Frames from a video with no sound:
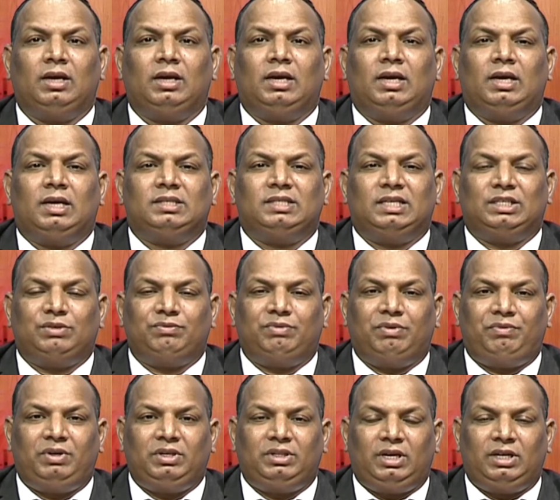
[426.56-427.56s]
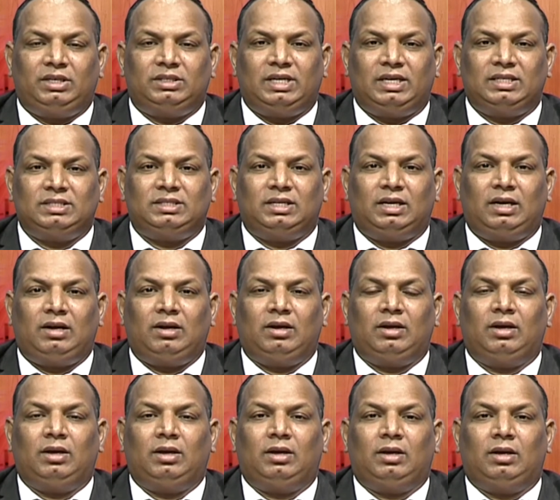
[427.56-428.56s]
Section 53 says that
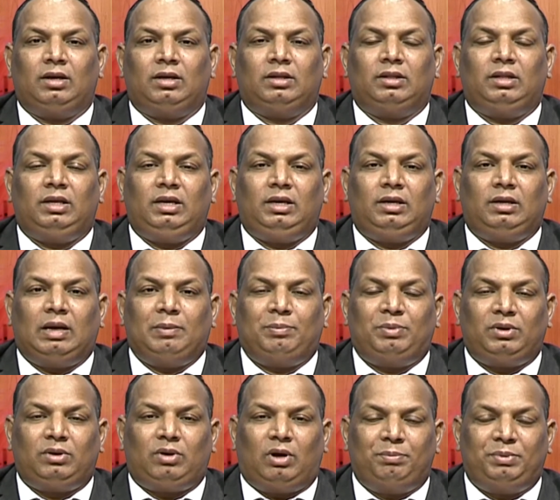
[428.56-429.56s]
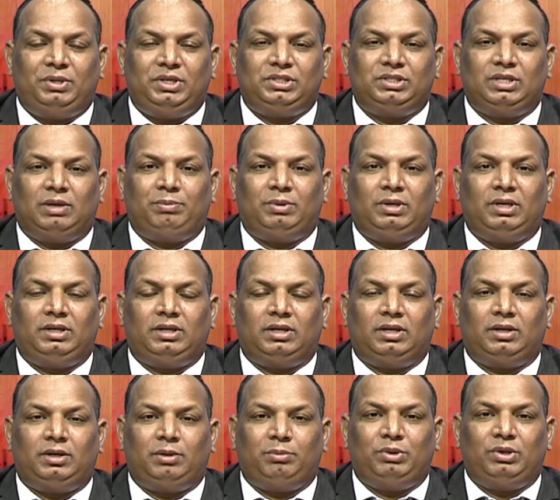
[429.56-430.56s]
the Competition Appellate
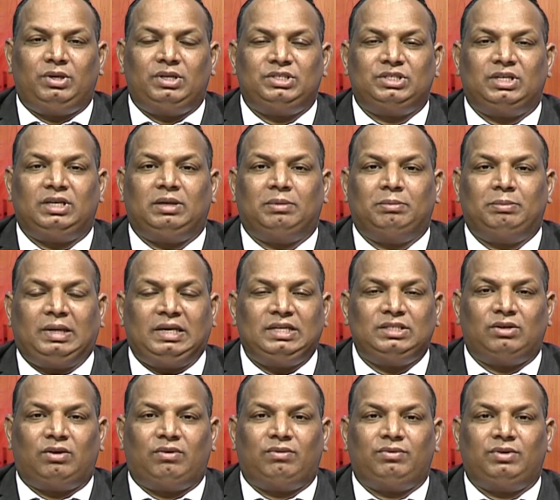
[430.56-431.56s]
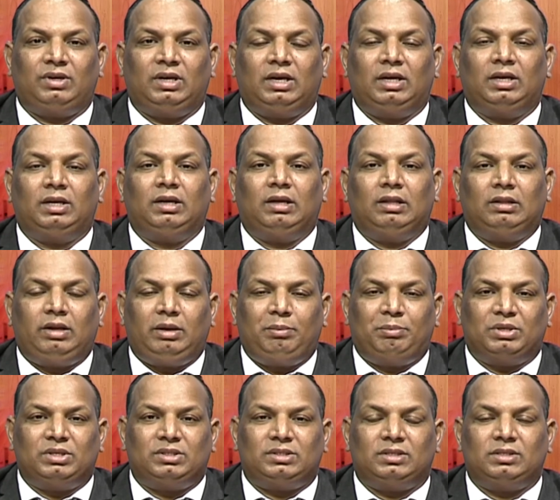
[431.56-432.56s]
Tribunal shall comprise of 3
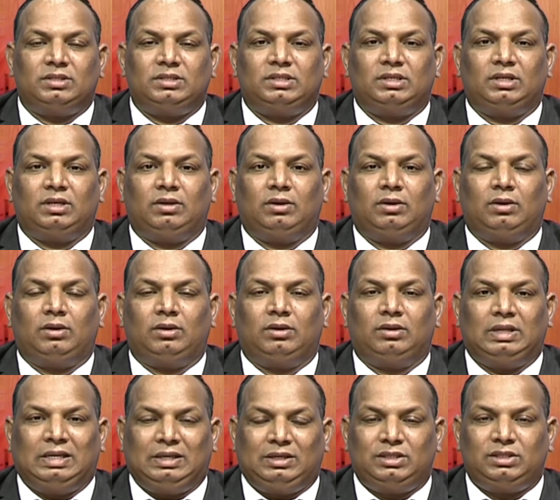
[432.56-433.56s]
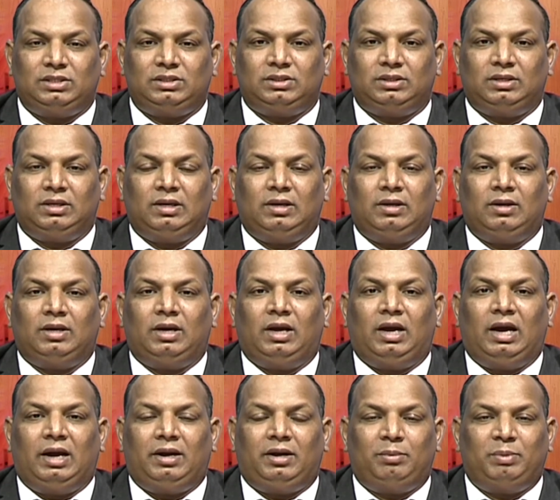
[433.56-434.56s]
persons, that is
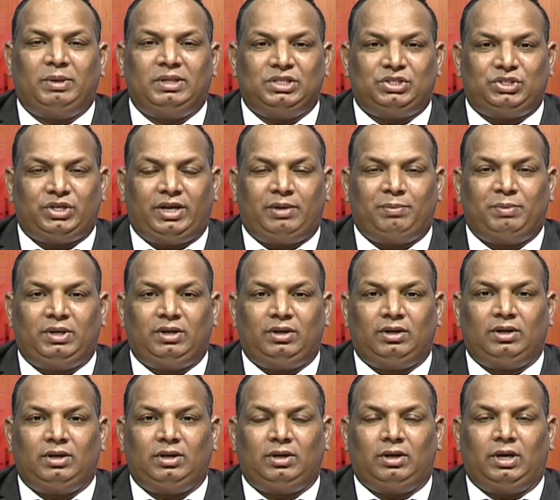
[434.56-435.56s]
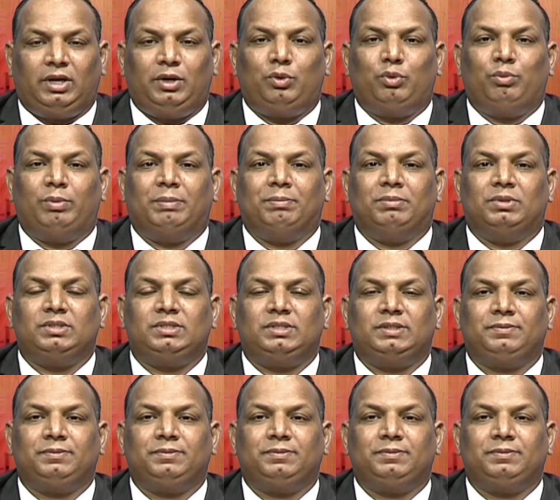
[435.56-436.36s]
headed by the chairman and 2 members.